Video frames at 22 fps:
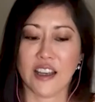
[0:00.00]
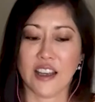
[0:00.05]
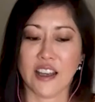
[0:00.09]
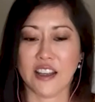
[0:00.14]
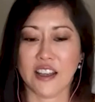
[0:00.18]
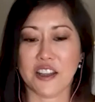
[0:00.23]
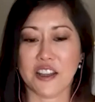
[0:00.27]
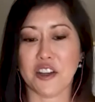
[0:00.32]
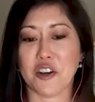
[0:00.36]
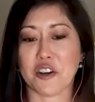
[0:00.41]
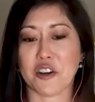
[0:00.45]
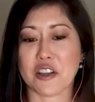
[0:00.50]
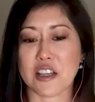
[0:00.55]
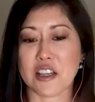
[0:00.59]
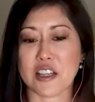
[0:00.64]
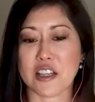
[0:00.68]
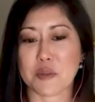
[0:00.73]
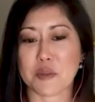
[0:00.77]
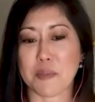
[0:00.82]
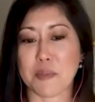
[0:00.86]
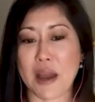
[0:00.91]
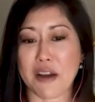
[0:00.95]

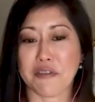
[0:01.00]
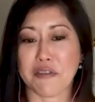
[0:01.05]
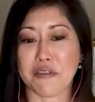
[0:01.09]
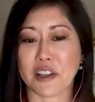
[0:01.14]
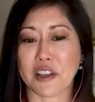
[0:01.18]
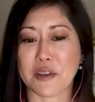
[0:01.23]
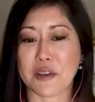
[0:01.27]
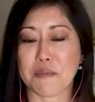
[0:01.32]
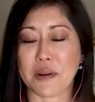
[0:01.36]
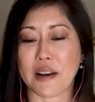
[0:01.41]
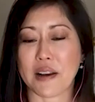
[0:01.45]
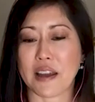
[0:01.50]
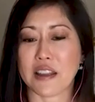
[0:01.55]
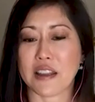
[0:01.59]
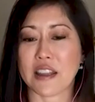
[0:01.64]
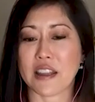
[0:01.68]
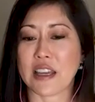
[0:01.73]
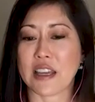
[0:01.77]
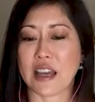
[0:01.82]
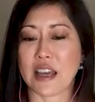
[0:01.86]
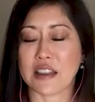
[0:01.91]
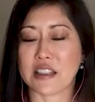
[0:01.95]
it's baffling, but I
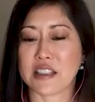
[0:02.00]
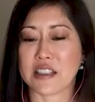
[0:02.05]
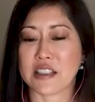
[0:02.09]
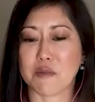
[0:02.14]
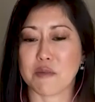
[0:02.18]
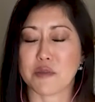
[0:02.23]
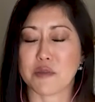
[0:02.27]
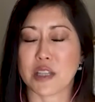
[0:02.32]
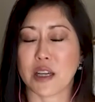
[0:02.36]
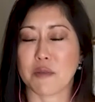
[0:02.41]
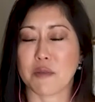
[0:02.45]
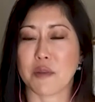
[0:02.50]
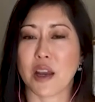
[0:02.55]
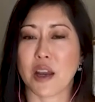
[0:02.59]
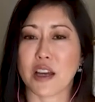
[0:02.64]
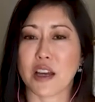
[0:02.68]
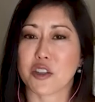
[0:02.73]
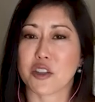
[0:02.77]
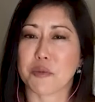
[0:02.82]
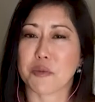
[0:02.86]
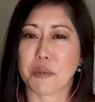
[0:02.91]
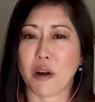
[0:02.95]
think at the same time
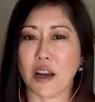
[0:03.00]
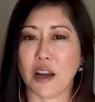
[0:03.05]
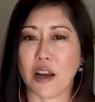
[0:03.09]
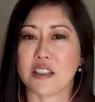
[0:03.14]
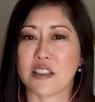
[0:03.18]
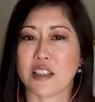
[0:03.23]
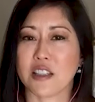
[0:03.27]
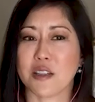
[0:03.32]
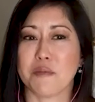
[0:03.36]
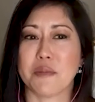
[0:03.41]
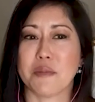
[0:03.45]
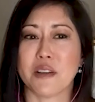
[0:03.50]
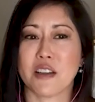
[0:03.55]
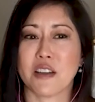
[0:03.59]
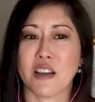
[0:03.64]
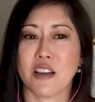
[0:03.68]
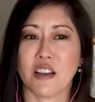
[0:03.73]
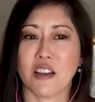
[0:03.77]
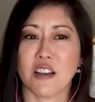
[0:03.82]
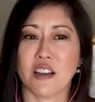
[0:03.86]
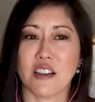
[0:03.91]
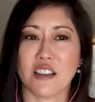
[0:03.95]
not surprising,
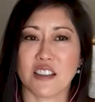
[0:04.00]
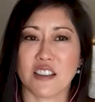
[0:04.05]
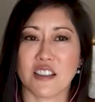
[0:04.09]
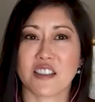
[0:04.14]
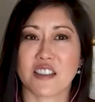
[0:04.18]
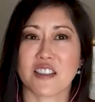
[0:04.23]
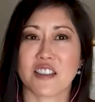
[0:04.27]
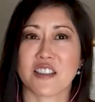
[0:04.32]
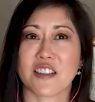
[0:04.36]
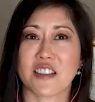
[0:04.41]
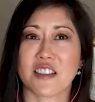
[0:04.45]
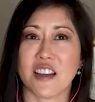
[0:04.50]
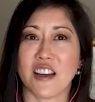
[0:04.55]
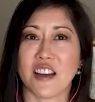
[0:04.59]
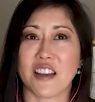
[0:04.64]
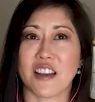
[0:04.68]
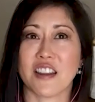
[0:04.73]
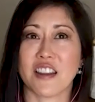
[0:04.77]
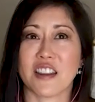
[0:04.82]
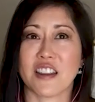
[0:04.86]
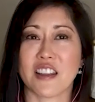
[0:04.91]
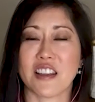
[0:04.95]
because
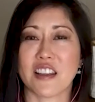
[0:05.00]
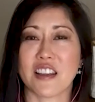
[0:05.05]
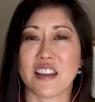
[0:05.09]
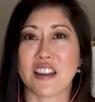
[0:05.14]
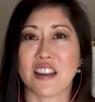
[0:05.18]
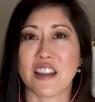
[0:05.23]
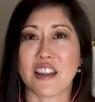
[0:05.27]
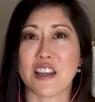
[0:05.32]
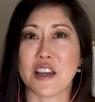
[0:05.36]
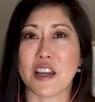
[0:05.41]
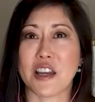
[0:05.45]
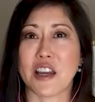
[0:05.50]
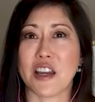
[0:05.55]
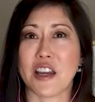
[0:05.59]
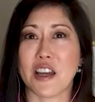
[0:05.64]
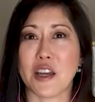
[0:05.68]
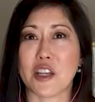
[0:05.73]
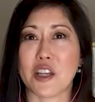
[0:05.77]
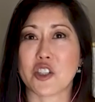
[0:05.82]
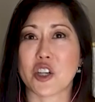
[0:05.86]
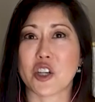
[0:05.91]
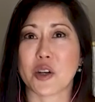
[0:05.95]
I think the
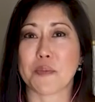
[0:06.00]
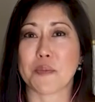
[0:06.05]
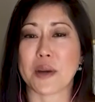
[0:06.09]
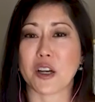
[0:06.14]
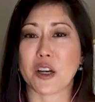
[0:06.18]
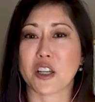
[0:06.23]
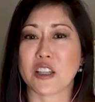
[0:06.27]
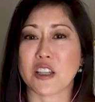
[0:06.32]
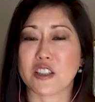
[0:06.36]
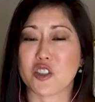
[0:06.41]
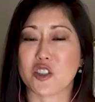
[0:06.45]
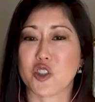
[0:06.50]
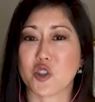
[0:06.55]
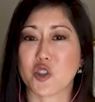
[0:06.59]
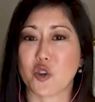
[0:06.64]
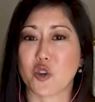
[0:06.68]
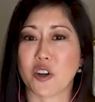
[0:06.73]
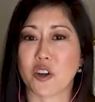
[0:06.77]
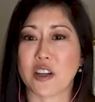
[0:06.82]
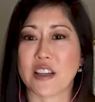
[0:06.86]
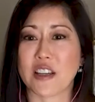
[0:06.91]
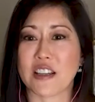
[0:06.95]
Asian American
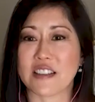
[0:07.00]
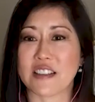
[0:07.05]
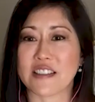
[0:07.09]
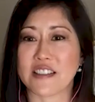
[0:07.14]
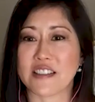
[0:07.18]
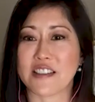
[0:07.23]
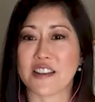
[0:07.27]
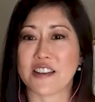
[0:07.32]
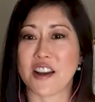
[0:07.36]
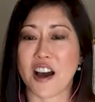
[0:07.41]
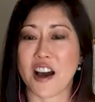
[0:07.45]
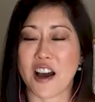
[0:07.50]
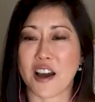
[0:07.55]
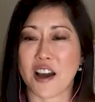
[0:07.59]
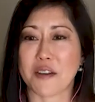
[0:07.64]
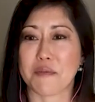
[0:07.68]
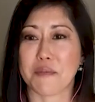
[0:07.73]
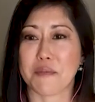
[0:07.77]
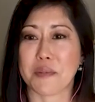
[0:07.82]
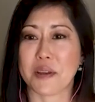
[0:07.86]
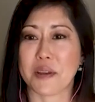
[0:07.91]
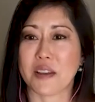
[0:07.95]
story has not
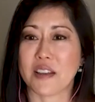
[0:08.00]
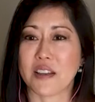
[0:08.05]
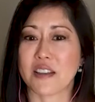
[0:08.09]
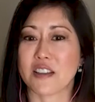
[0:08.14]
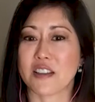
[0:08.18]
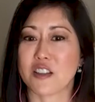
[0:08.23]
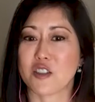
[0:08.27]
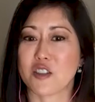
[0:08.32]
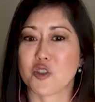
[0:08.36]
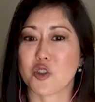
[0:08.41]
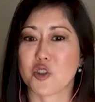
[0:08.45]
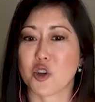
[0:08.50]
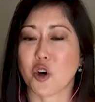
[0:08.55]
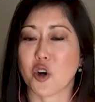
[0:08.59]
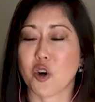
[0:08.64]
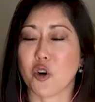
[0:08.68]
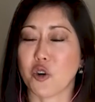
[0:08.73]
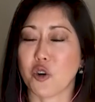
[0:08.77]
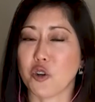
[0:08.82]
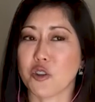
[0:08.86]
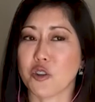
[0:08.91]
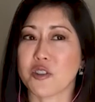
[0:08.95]
been
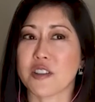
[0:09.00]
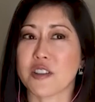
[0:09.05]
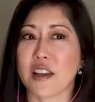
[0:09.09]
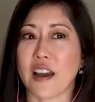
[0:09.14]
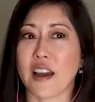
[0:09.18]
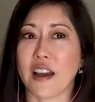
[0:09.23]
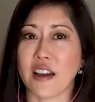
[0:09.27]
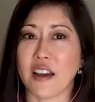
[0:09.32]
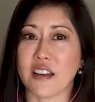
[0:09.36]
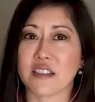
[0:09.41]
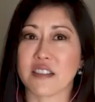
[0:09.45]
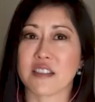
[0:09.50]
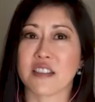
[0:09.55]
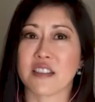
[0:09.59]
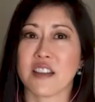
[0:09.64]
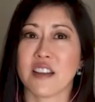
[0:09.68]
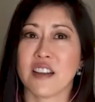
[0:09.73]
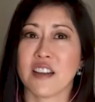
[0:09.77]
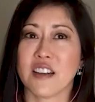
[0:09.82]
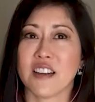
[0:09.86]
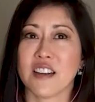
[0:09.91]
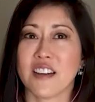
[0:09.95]
told as
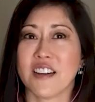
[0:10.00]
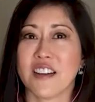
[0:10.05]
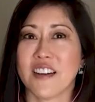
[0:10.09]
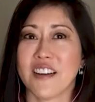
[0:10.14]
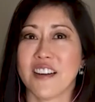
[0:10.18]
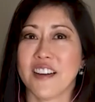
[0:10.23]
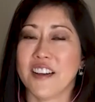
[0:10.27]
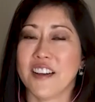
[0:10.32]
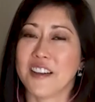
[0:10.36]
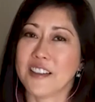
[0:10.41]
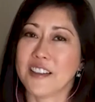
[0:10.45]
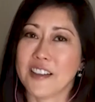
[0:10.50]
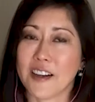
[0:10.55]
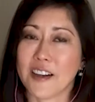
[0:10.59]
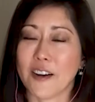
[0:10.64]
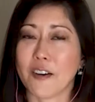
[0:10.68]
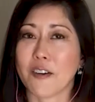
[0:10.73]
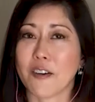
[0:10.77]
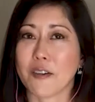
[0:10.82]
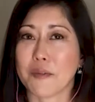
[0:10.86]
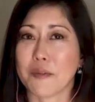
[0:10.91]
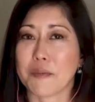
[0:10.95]

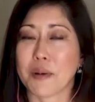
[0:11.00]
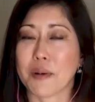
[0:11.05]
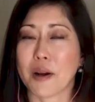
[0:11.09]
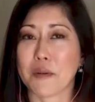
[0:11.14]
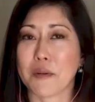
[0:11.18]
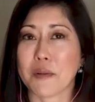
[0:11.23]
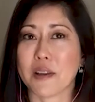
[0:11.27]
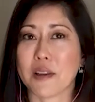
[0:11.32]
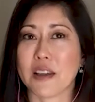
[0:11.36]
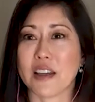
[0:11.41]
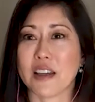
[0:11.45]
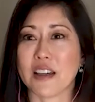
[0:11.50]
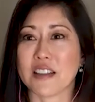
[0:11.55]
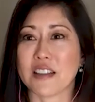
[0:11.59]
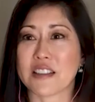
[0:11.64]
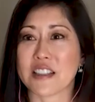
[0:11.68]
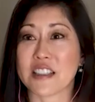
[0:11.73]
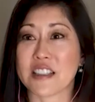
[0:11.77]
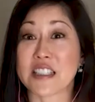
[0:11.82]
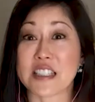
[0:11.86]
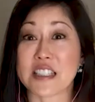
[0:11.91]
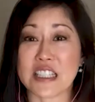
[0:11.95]
probably as
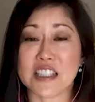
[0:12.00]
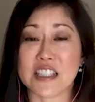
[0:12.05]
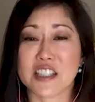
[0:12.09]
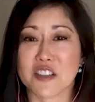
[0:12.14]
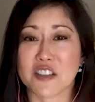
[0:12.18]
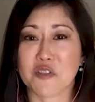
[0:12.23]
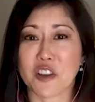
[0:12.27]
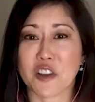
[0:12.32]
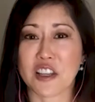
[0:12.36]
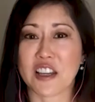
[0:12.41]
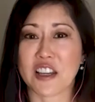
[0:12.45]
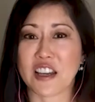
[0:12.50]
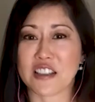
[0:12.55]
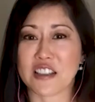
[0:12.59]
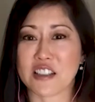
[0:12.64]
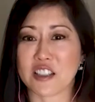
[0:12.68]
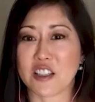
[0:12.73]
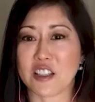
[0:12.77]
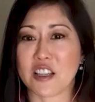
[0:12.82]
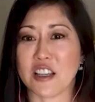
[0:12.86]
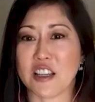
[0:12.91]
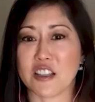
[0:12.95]
extensively as
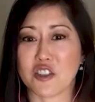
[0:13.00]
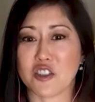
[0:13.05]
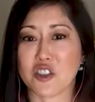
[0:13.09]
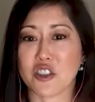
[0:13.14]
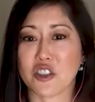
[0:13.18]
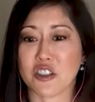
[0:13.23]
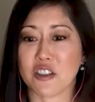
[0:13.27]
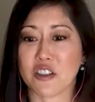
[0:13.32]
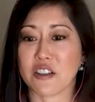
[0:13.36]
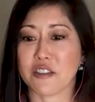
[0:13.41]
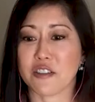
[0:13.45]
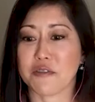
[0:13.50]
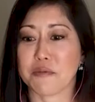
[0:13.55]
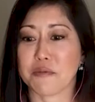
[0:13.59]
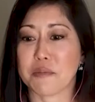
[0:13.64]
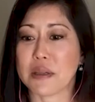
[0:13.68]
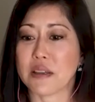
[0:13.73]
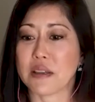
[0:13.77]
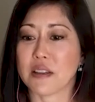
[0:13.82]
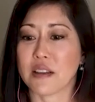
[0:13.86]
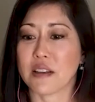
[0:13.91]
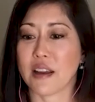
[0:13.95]
it should have
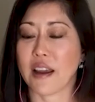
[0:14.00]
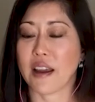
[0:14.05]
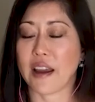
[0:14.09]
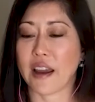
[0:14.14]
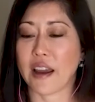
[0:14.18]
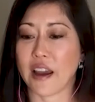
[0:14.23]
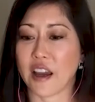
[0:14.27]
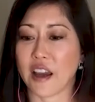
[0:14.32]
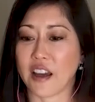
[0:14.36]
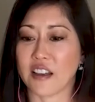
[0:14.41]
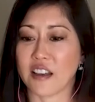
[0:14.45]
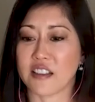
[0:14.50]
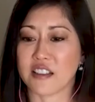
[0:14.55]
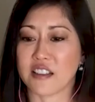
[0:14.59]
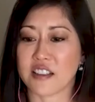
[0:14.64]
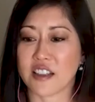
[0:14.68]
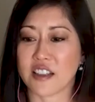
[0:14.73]
been. And,